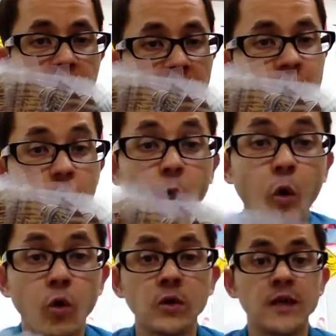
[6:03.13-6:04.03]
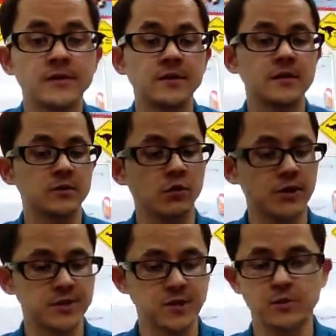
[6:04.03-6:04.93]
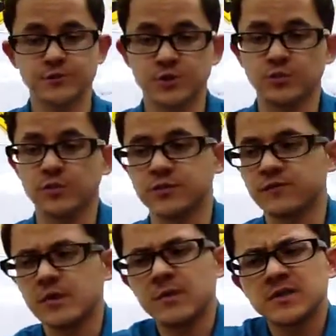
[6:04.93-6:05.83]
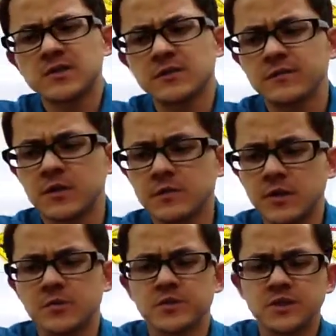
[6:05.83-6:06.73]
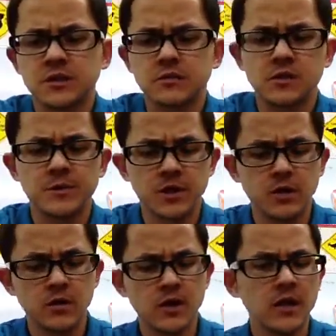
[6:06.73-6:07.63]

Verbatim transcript: I have a whole lot of these, whole lot of doubles and triples, so if anybody's looking for anybody in particular, let me know.